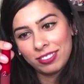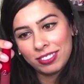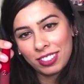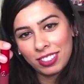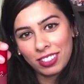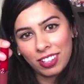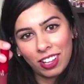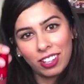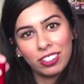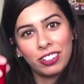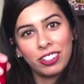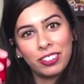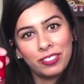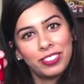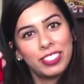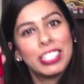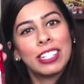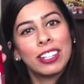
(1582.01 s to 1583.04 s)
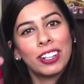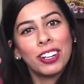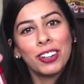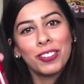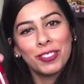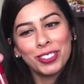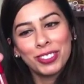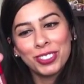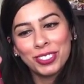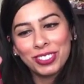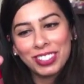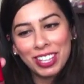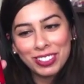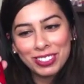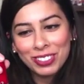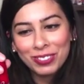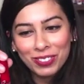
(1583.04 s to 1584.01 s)
the color of the year for
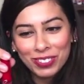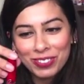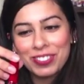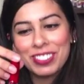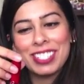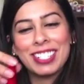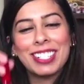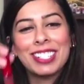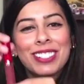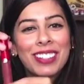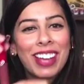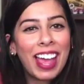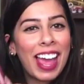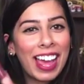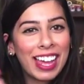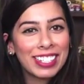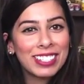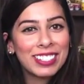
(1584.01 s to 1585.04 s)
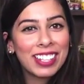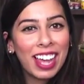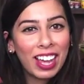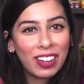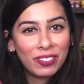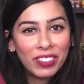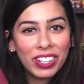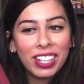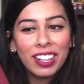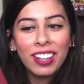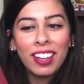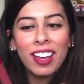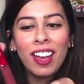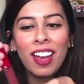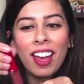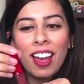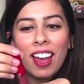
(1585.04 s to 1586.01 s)
2015, so I had to have it.
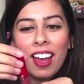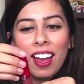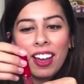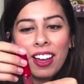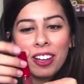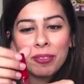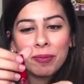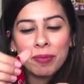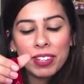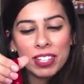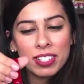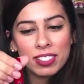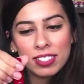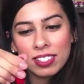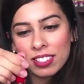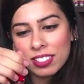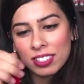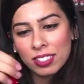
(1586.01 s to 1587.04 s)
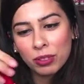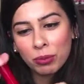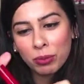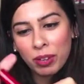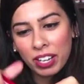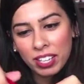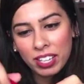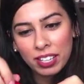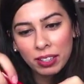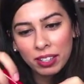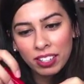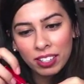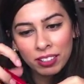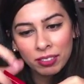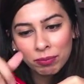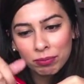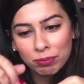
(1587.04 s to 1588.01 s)
It's a
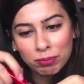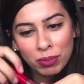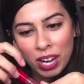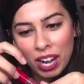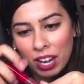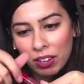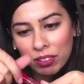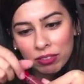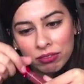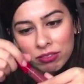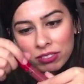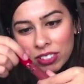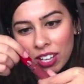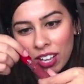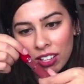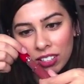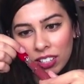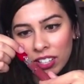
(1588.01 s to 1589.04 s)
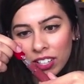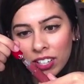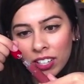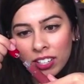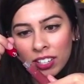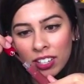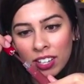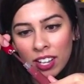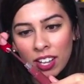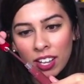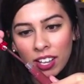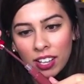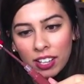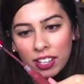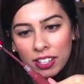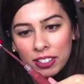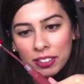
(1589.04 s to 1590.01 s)
reddy brown color.
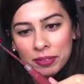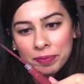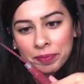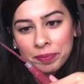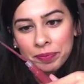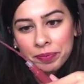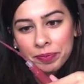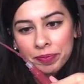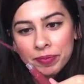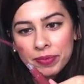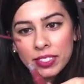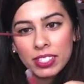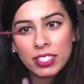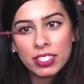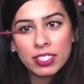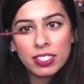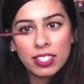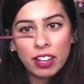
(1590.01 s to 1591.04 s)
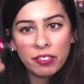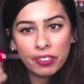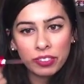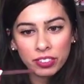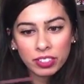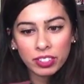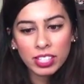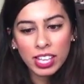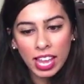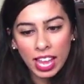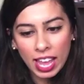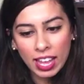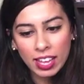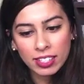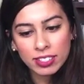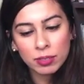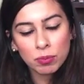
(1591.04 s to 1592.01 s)
It definitely
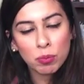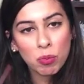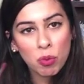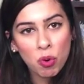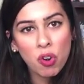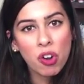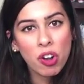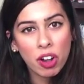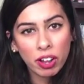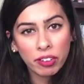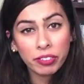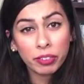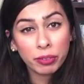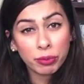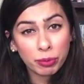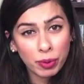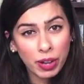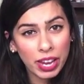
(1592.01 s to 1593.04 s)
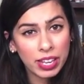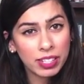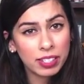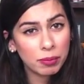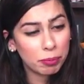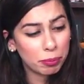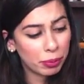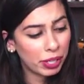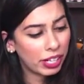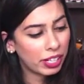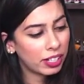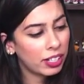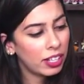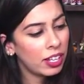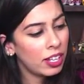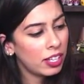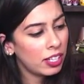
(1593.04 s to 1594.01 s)
has more of a red
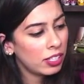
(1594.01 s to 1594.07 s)
brick